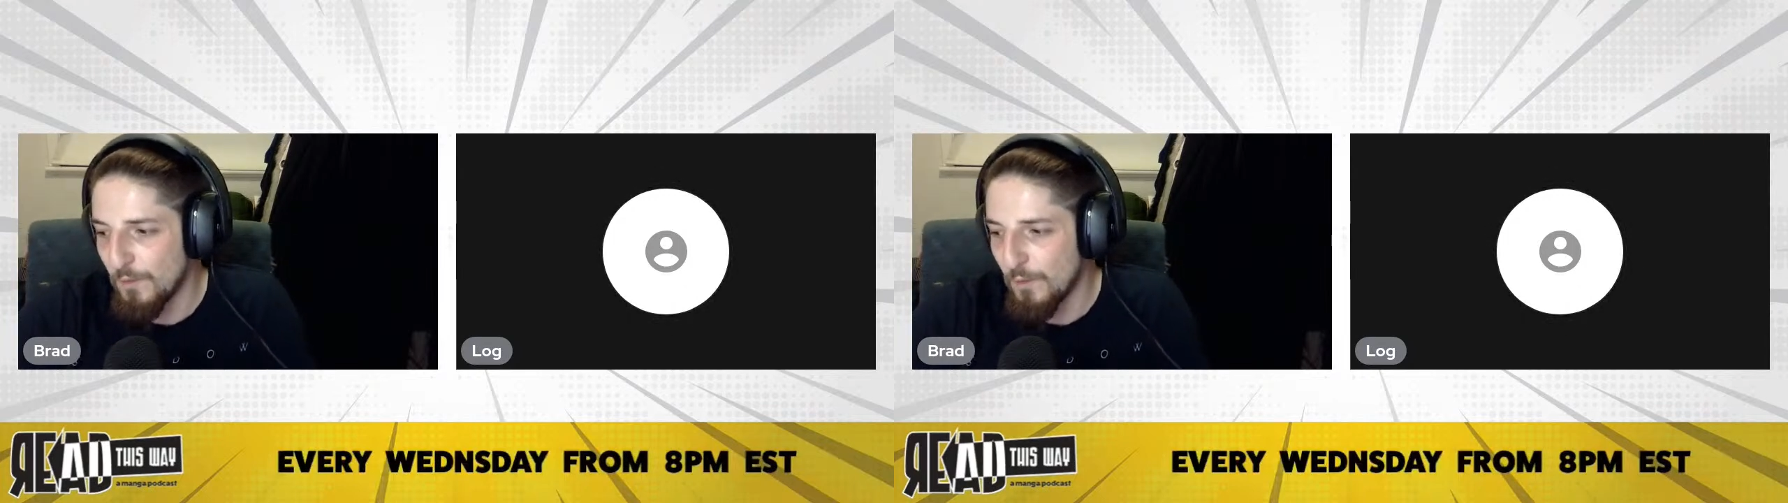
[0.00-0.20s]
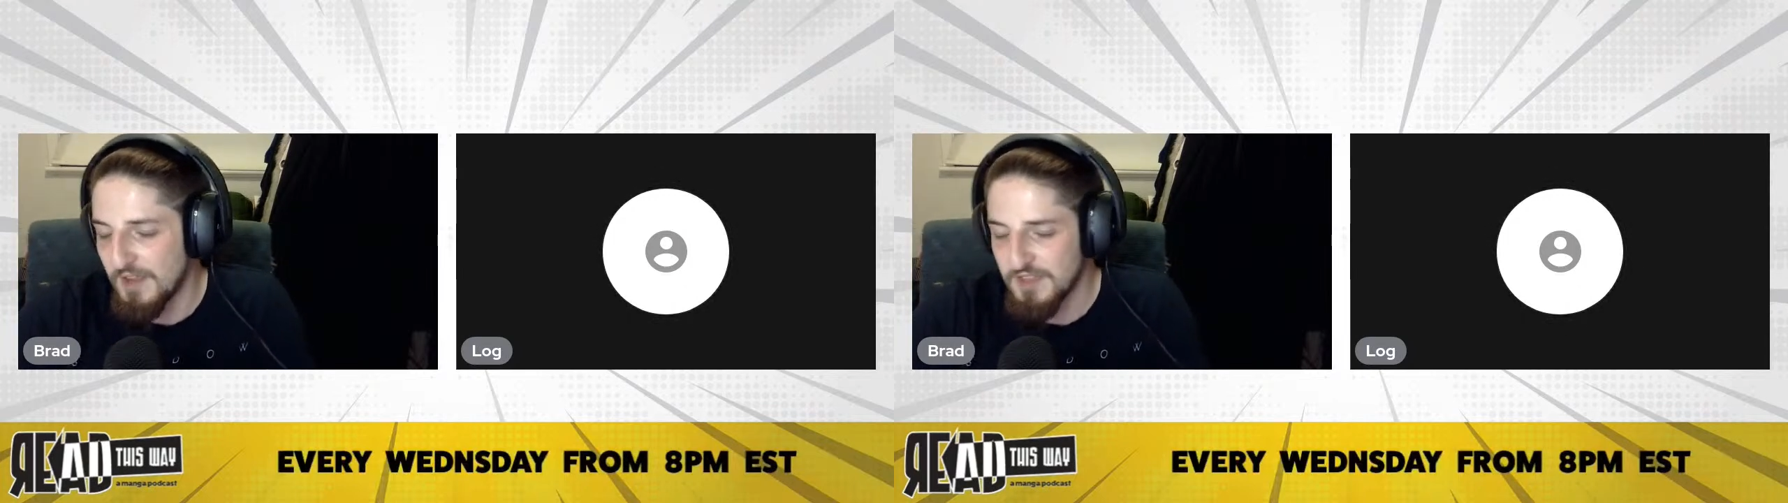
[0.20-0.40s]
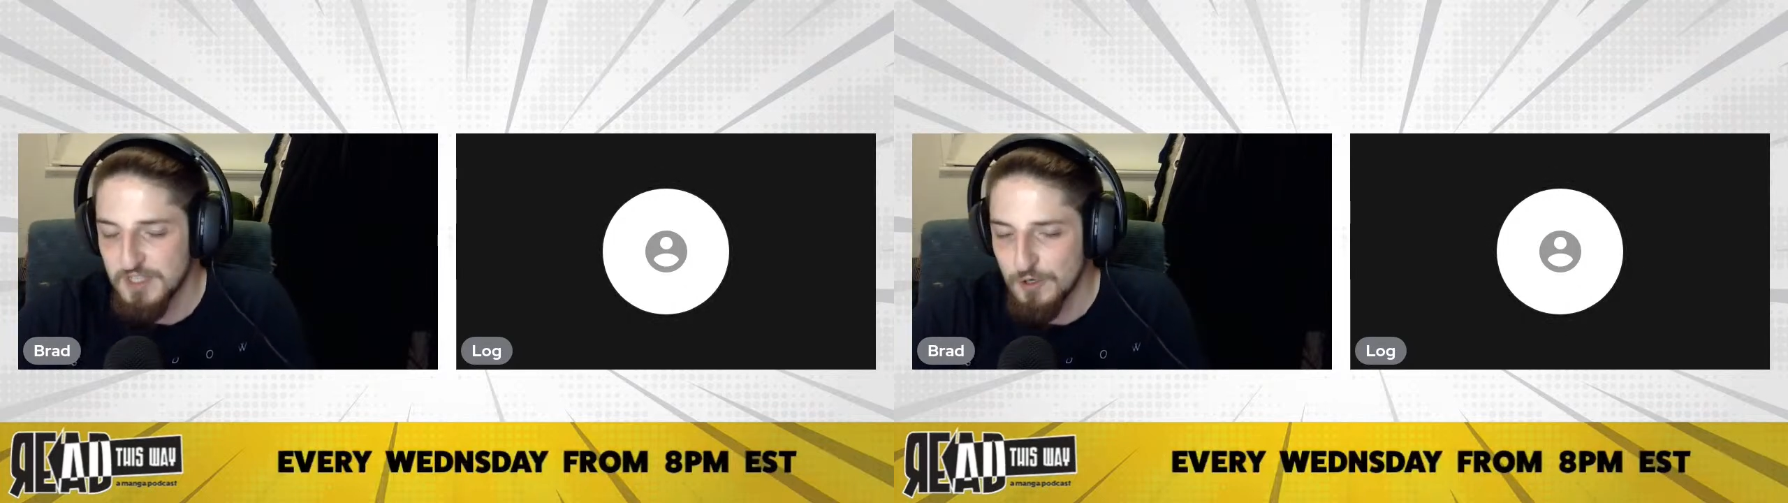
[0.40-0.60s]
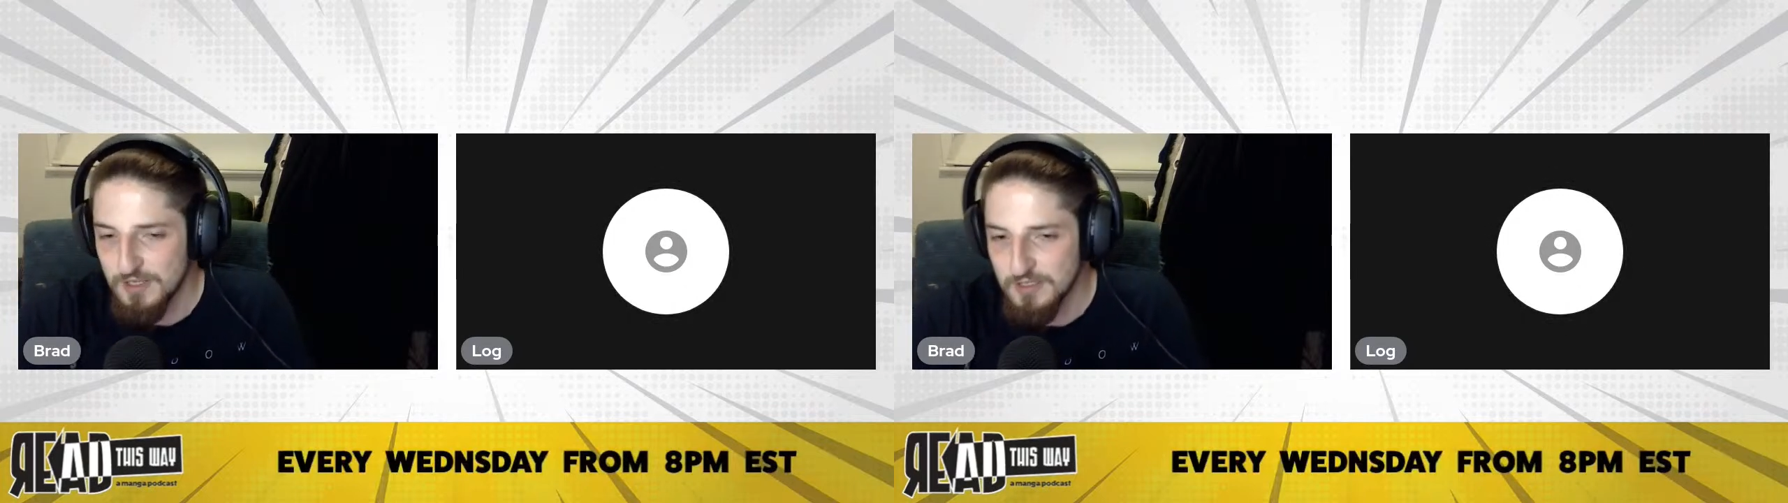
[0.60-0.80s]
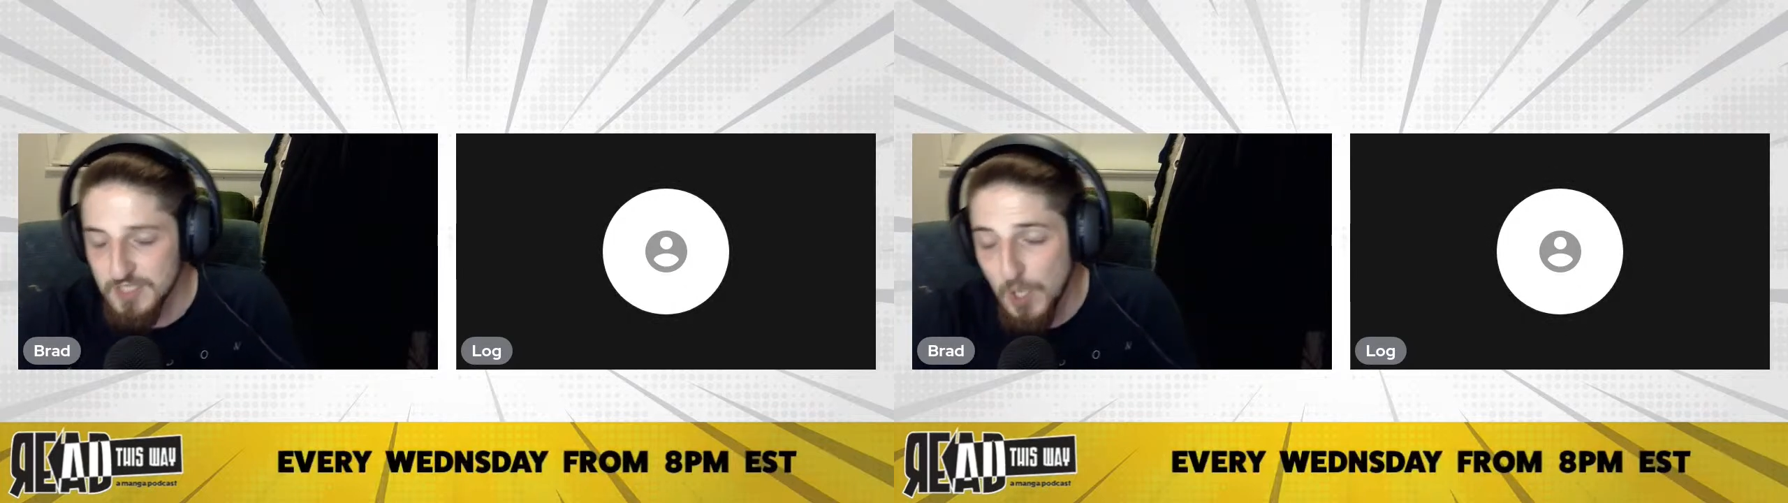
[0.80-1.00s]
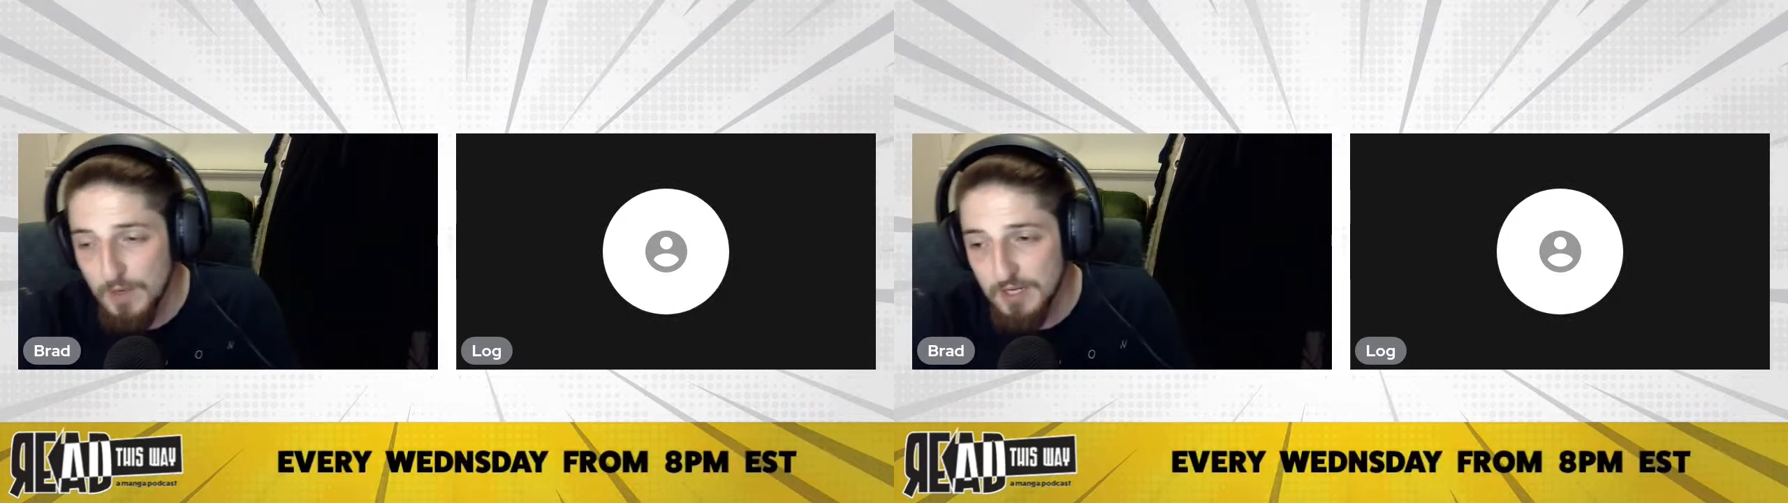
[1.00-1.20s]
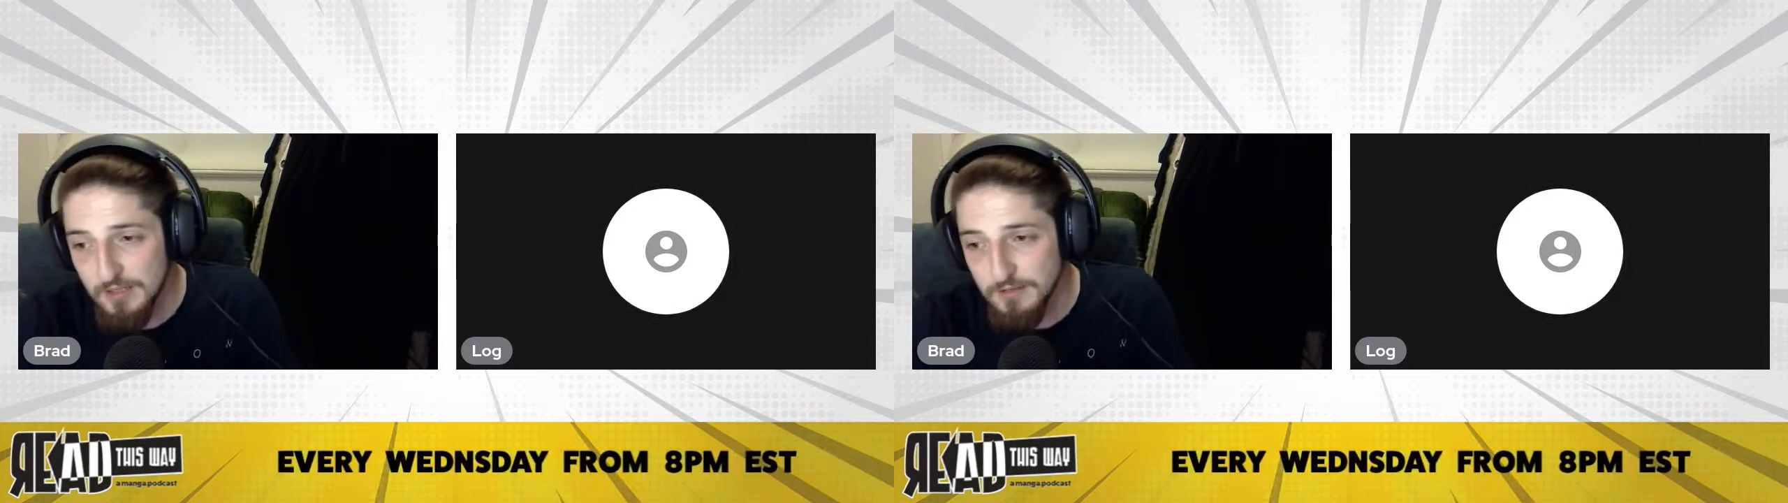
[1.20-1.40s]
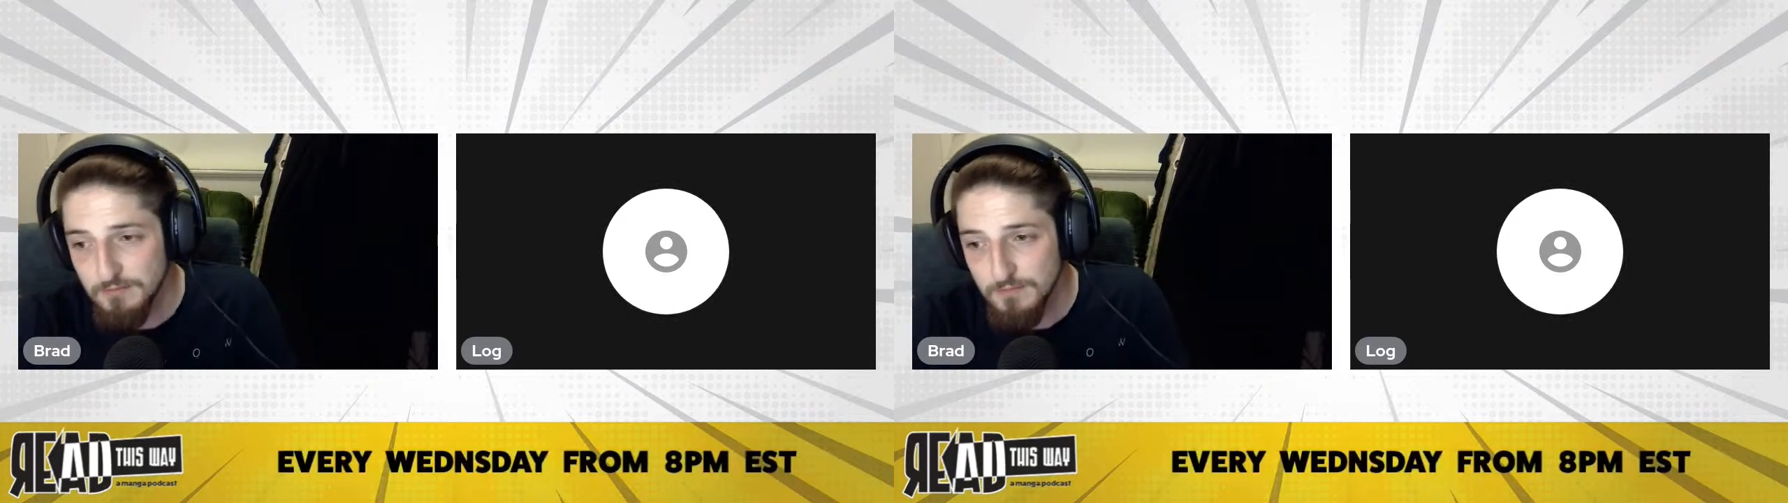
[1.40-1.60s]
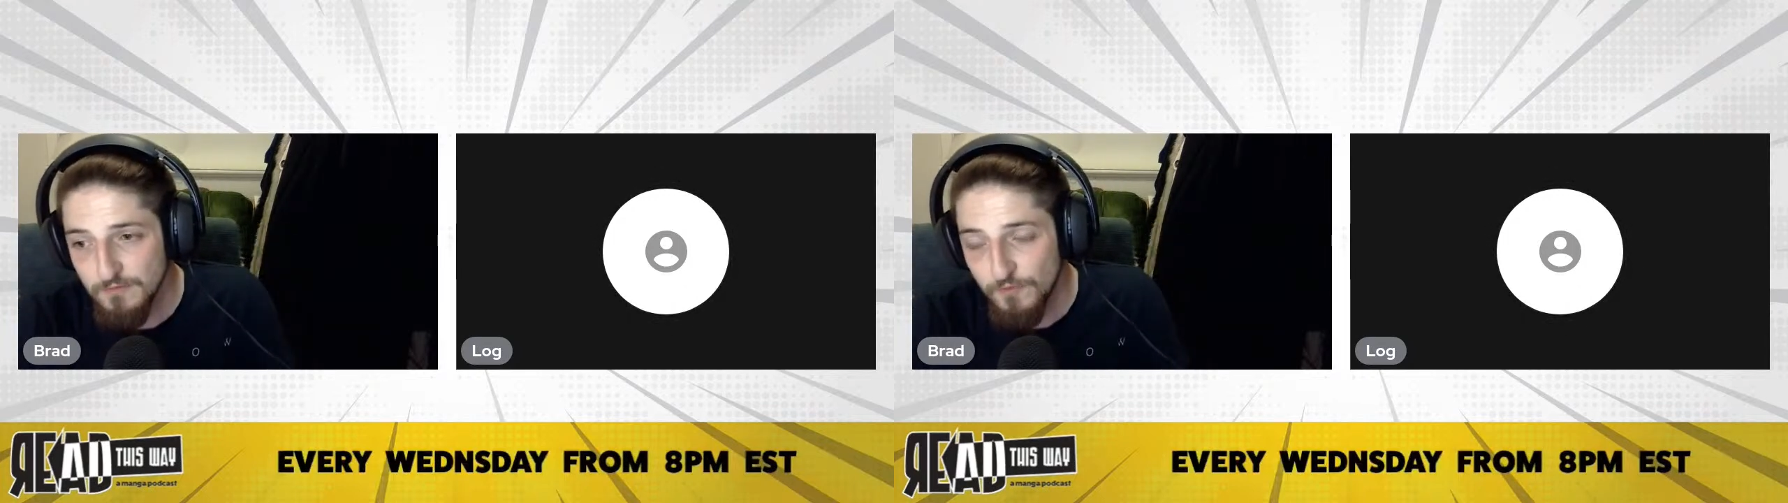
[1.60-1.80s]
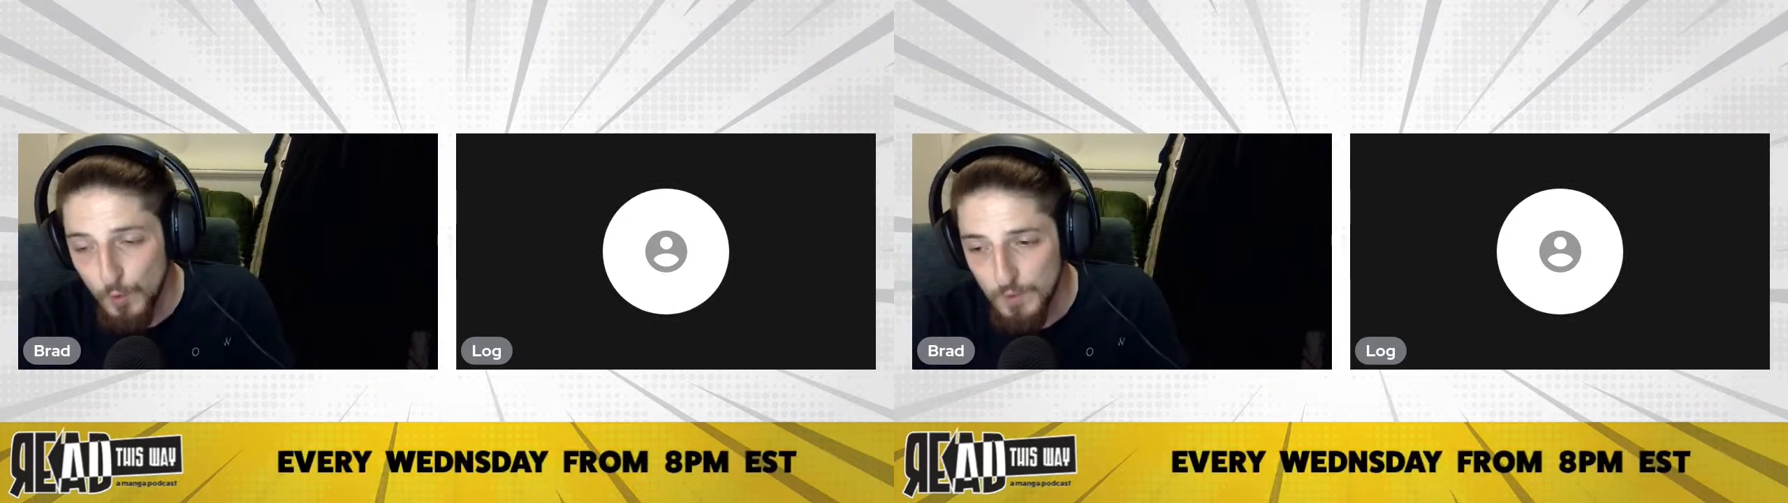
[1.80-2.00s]
where the series is going
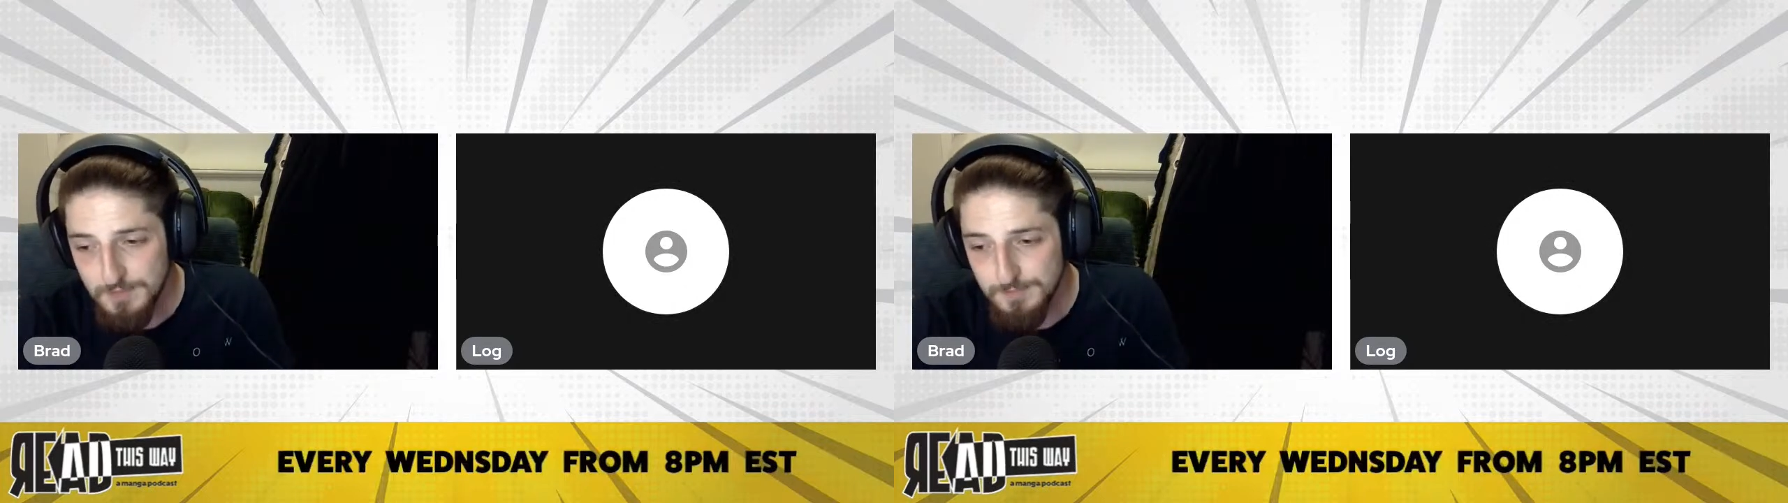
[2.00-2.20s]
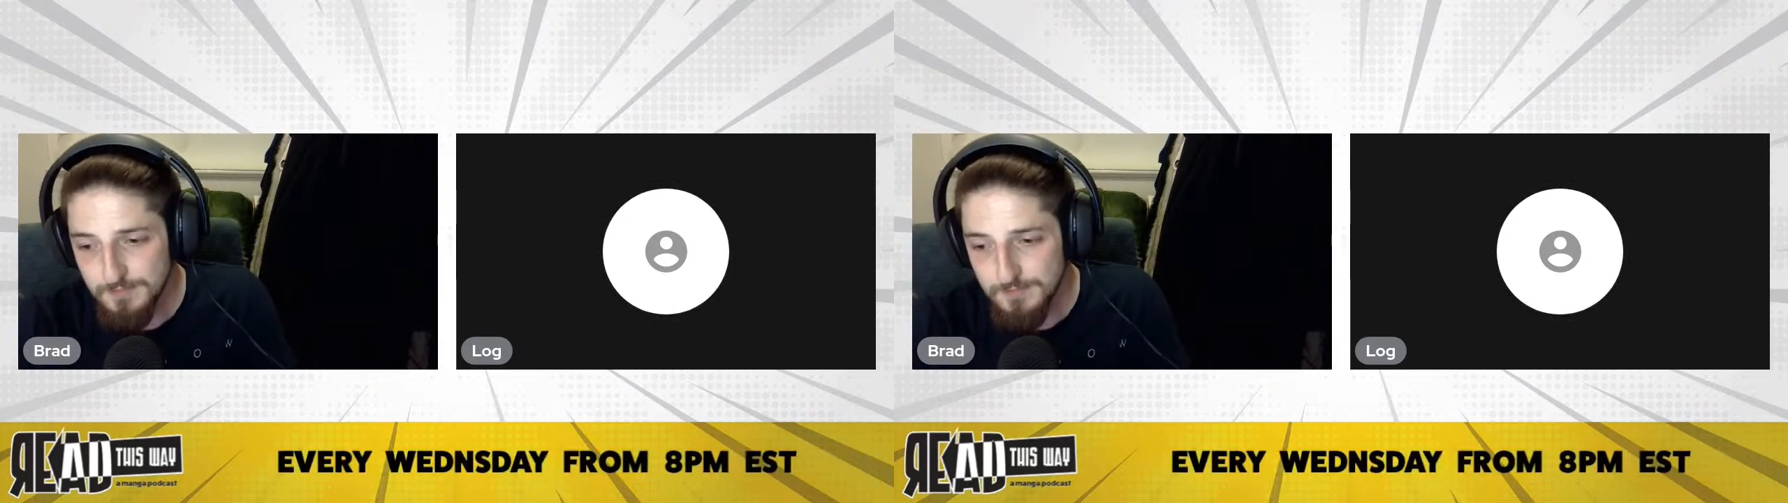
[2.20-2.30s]
forward.